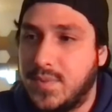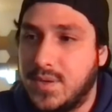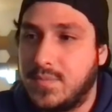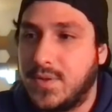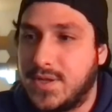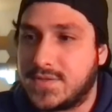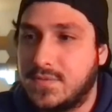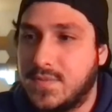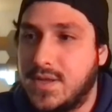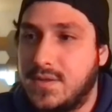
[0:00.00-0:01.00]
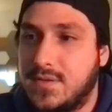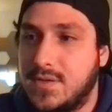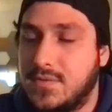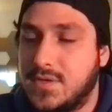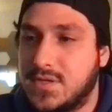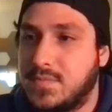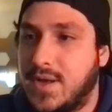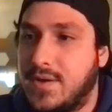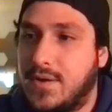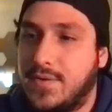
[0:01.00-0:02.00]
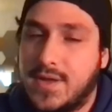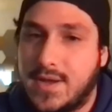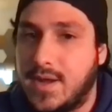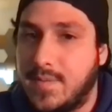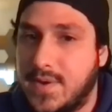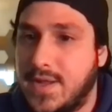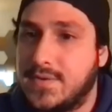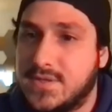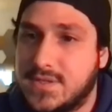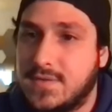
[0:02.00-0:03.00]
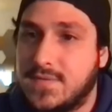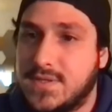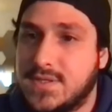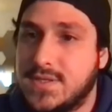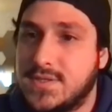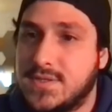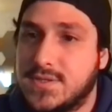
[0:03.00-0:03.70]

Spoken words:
plus for me, despite all the kind of up and down stuff this season.